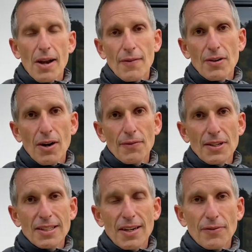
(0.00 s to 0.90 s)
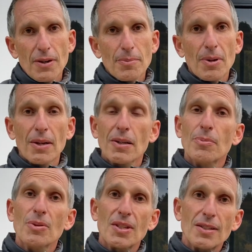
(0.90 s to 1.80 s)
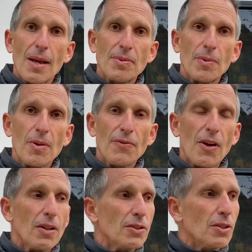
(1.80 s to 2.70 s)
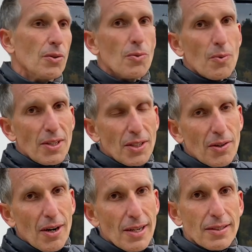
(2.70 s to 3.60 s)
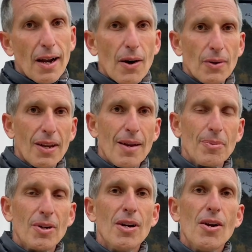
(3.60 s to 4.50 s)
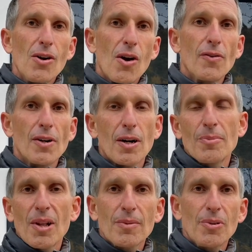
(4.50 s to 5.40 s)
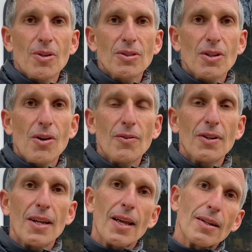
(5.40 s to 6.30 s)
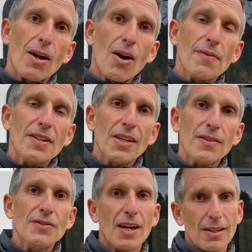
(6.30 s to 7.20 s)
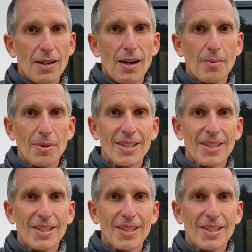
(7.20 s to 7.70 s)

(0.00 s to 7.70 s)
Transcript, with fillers: Every RV is different, but I'm going to put the steps that we follow to winterize our camper over at our blog post over at rvlove.com.